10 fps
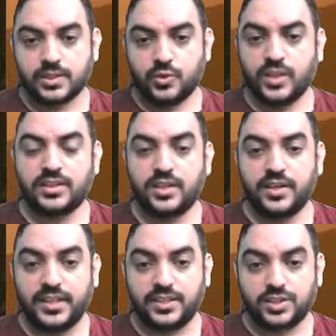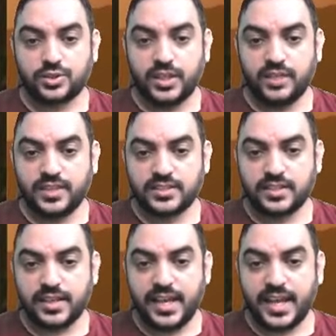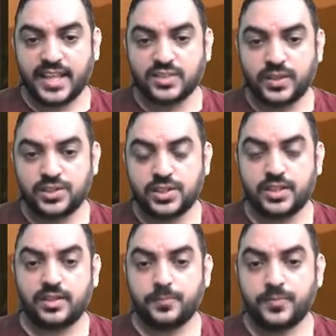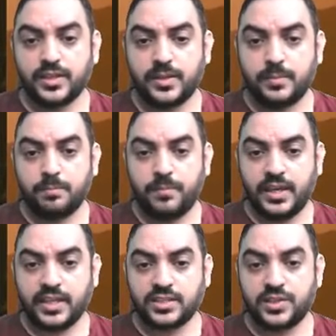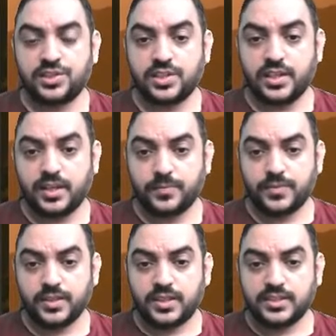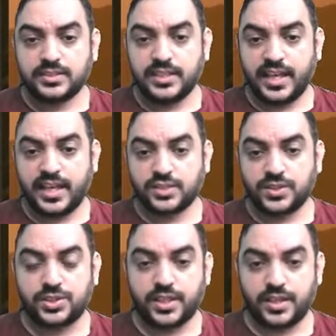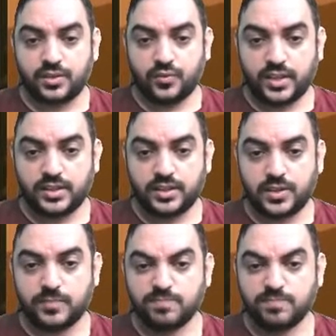one third each. So investor A has one share, B has one share, C has one share, one third.